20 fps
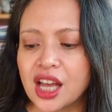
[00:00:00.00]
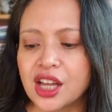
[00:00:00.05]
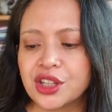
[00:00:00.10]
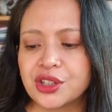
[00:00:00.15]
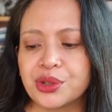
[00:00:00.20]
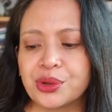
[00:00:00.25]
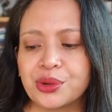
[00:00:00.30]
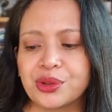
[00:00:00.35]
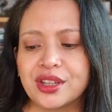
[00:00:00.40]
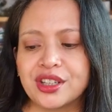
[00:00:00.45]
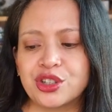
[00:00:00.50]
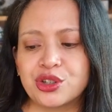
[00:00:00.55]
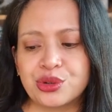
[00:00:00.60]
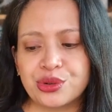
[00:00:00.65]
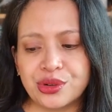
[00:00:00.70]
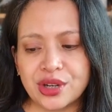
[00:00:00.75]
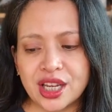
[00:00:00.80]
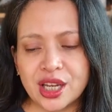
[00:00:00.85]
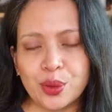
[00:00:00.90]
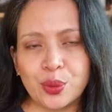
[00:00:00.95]
So the
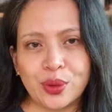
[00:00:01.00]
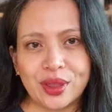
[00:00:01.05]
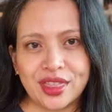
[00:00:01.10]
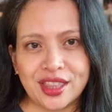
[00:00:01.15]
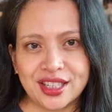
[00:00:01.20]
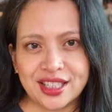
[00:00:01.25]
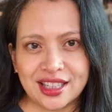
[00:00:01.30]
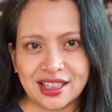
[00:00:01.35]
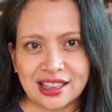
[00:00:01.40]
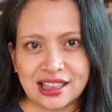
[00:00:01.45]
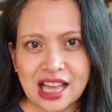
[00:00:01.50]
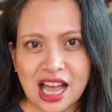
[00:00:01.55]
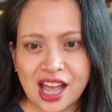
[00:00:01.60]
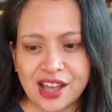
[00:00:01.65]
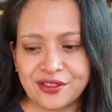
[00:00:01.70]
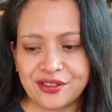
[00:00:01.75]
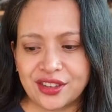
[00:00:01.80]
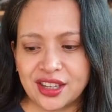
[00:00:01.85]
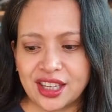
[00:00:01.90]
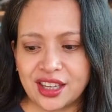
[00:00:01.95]
tree, with its
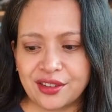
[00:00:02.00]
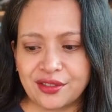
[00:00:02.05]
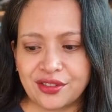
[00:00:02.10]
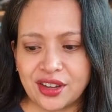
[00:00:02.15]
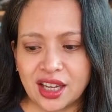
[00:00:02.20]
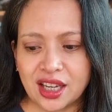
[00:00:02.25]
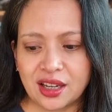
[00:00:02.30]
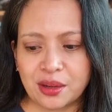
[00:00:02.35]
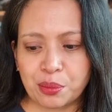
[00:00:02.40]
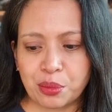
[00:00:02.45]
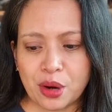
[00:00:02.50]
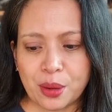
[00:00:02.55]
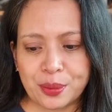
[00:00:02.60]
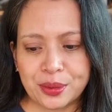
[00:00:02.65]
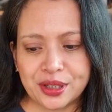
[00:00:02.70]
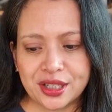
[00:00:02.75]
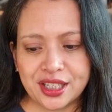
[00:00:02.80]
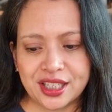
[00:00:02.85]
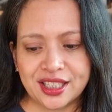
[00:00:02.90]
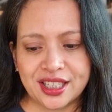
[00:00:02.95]
life-giving
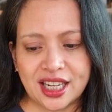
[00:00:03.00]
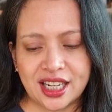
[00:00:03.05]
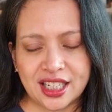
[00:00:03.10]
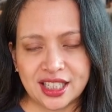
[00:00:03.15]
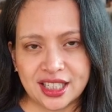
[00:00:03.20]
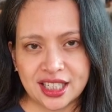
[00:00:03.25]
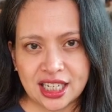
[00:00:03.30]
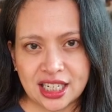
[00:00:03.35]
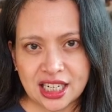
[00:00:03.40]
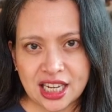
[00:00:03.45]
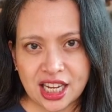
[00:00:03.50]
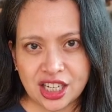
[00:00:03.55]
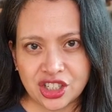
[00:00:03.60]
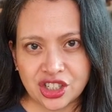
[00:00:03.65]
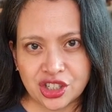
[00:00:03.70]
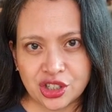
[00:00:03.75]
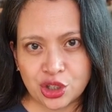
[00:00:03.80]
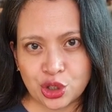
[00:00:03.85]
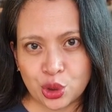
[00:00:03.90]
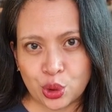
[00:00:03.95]
properties and its
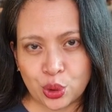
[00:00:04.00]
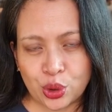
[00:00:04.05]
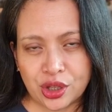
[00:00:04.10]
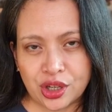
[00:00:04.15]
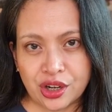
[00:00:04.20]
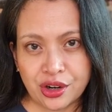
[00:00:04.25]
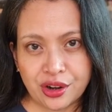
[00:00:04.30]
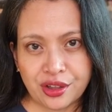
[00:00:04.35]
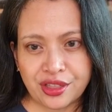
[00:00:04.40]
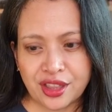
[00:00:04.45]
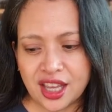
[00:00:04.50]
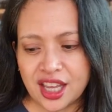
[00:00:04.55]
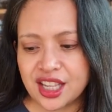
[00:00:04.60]
connection to the earth,